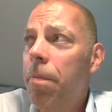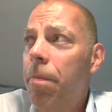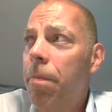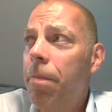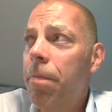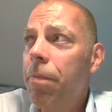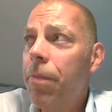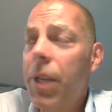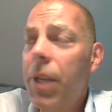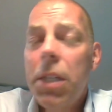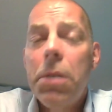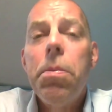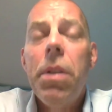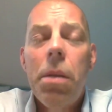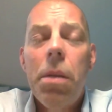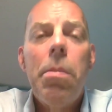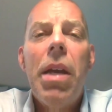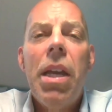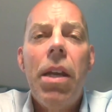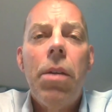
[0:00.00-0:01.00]
that's been the
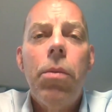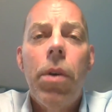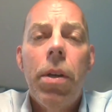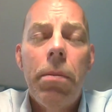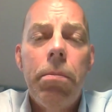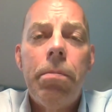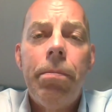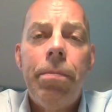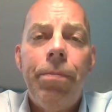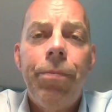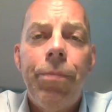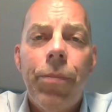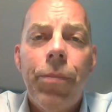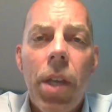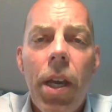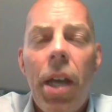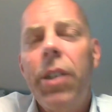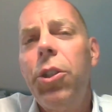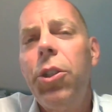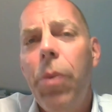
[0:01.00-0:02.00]
main one.
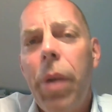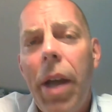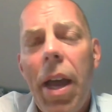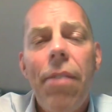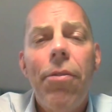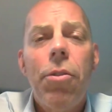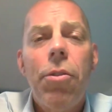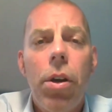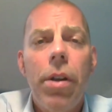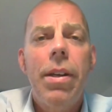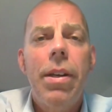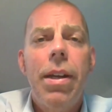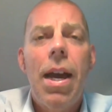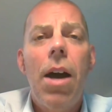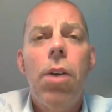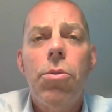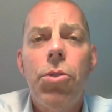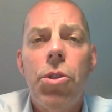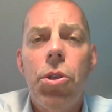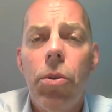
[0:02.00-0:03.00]
Actually, we have gone into
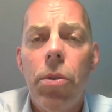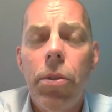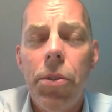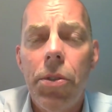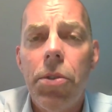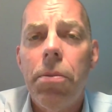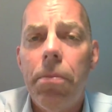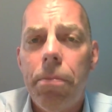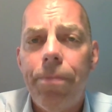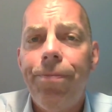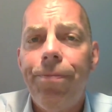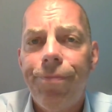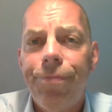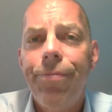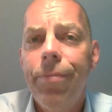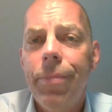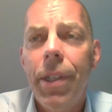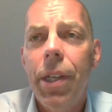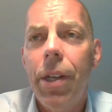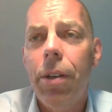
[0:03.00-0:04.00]
households,
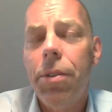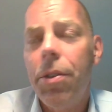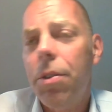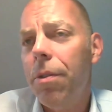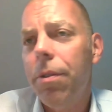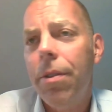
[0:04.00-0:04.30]
you know, so there